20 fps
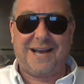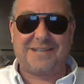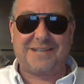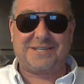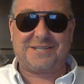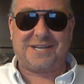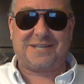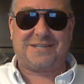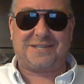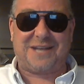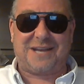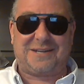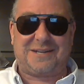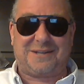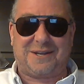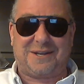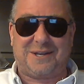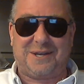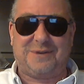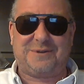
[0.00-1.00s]
I said, take
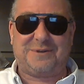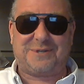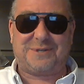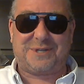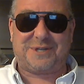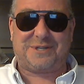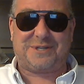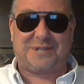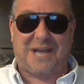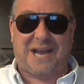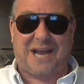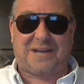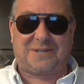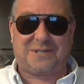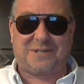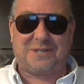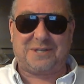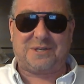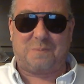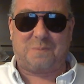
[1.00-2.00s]
the Houston
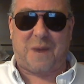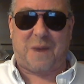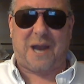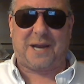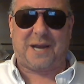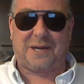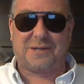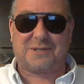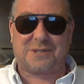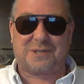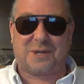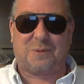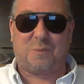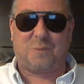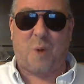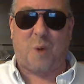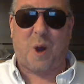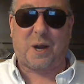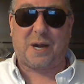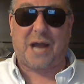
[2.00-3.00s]
Texans
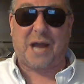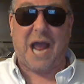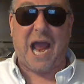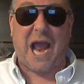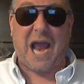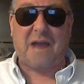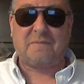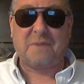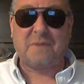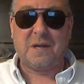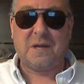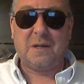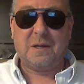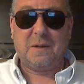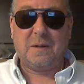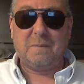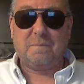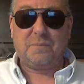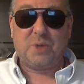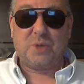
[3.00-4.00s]
-1.5.
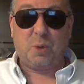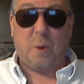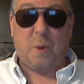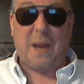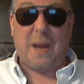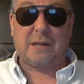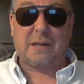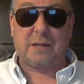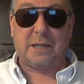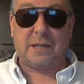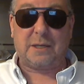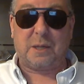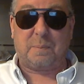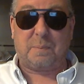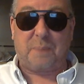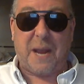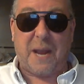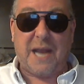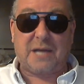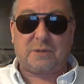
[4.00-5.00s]
New England, the
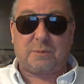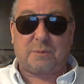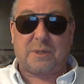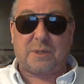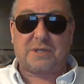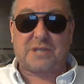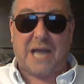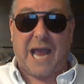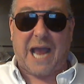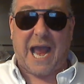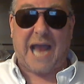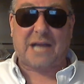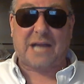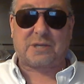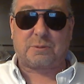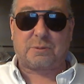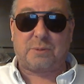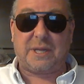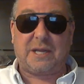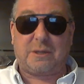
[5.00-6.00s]
Patriots,
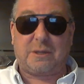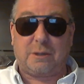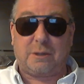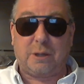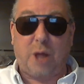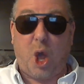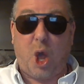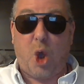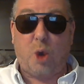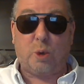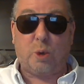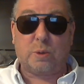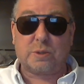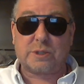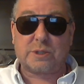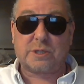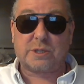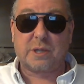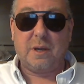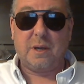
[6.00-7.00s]
actually
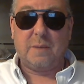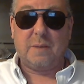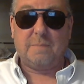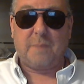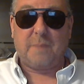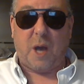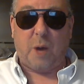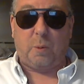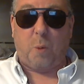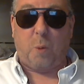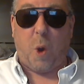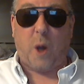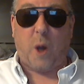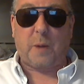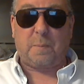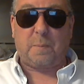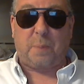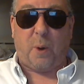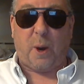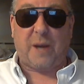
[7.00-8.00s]
closed a
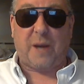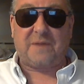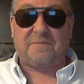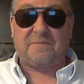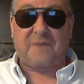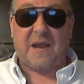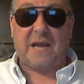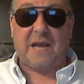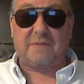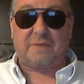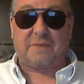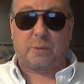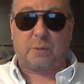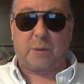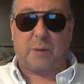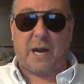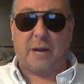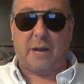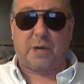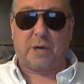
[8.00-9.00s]
one-point favorite
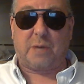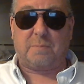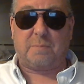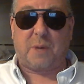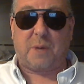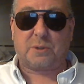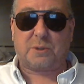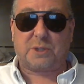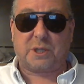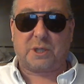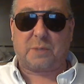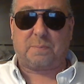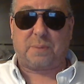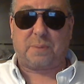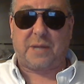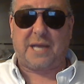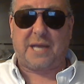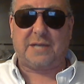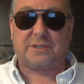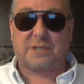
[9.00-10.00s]
around most of the
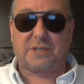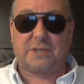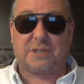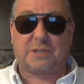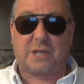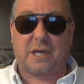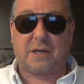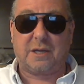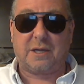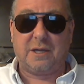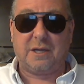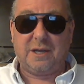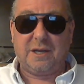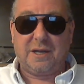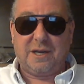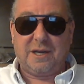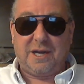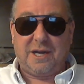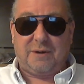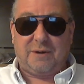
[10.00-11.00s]
places
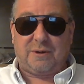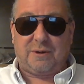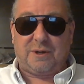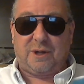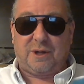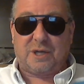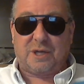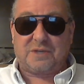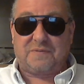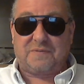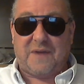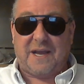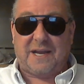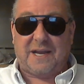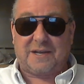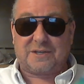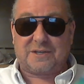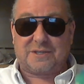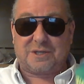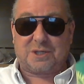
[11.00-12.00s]
here in Las
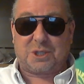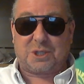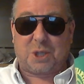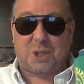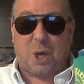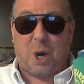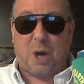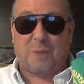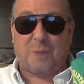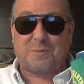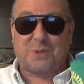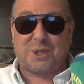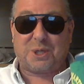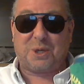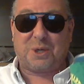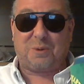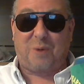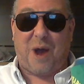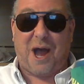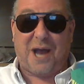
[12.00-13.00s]
Vegas. The Sharps
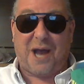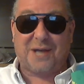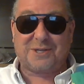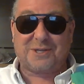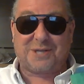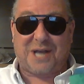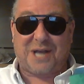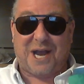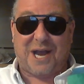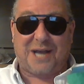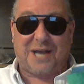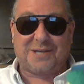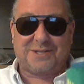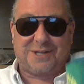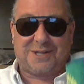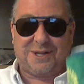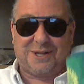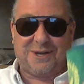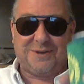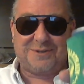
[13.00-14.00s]
and the Wise
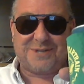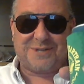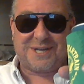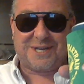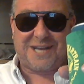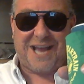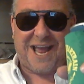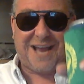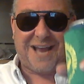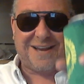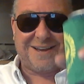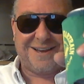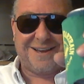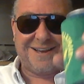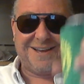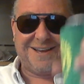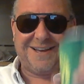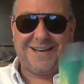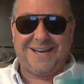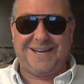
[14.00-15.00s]
Guys lose again,
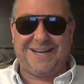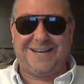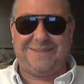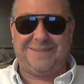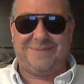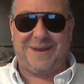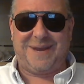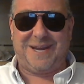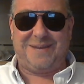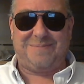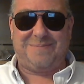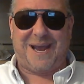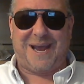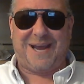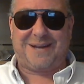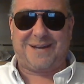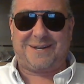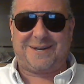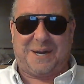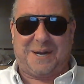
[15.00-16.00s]
and the Meat
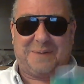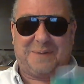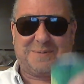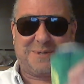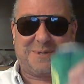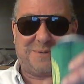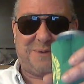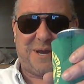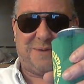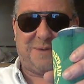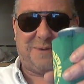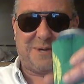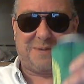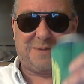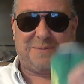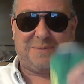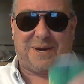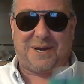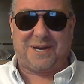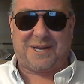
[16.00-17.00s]
Man comes away with
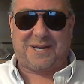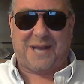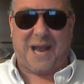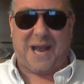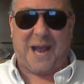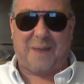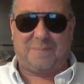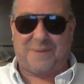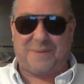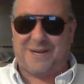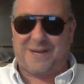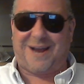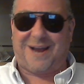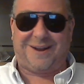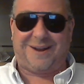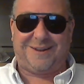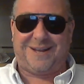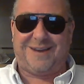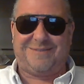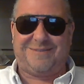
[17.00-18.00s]
the money, Cap. You
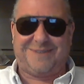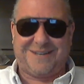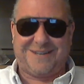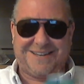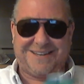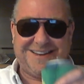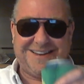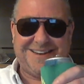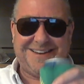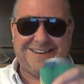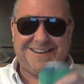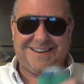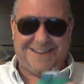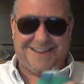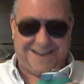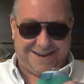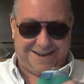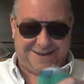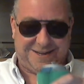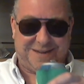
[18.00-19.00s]
got to love it. You
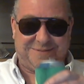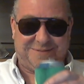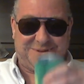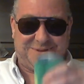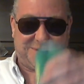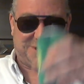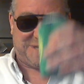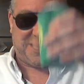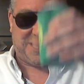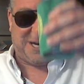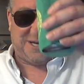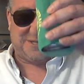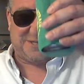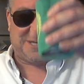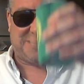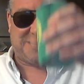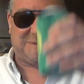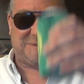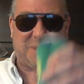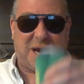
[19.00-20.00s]
got to love it.
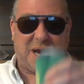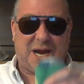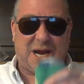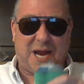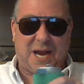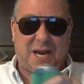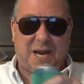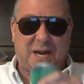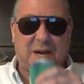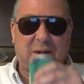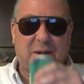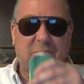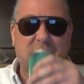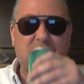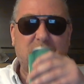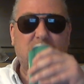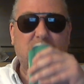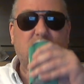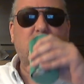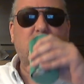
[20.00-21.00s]
Cheers, everybody.